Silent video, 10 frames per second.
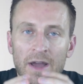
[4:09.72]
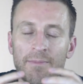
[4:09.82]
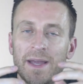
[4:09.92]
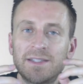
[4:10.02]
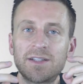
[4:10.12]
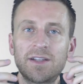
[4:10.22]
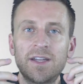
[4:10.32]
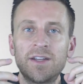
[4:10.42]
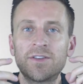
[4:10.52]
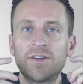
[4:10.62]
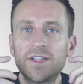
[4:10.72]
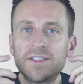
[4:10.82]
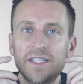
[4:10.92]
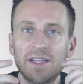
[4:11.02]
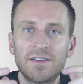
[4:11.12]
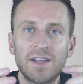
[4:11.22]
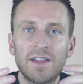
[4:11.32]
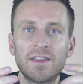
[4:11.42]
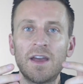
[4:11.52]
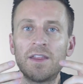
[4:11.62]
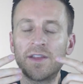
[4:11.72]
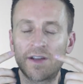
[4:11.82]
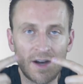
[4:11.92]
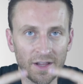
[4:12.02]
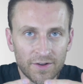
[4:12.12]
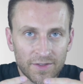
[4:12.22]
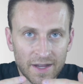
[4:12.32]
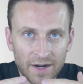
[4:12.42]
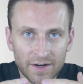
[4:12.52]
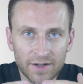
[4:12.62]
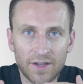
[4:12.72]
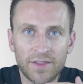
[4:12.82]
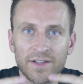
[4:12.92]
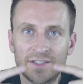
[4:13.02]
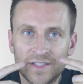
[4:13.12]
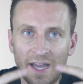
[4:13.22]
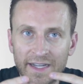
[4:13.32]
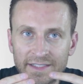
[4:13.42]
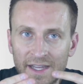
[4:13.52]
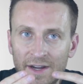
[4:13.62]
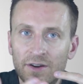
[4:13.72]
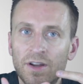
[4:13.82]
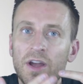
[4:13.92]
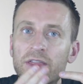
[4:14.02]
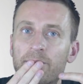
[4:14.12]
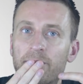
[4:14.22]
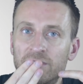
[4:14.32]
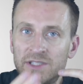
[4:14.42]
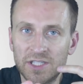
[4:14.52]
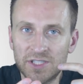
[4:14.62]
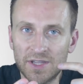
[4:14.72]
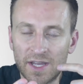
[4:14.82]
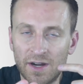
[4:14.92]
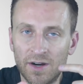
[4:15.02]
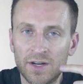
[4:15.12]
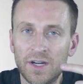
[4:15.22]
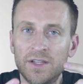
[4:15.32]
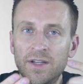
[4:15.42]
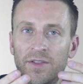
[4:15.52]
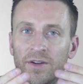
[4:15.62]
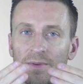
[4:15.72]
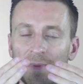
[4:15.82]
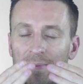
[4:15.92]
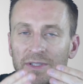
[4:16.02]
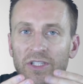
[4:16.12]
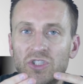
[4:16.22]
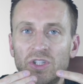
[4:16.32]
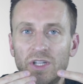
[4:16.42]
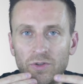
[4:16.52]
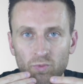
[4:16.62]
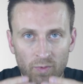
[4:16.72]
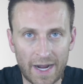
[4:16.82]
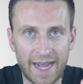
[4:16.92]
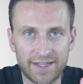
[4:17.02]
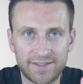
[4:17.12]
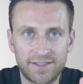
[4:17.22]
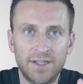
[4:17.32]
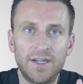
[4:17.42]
Basically, you're going to see the teeth, the color they are, the size they are, the position they are. Now they're going to be positioned in wax.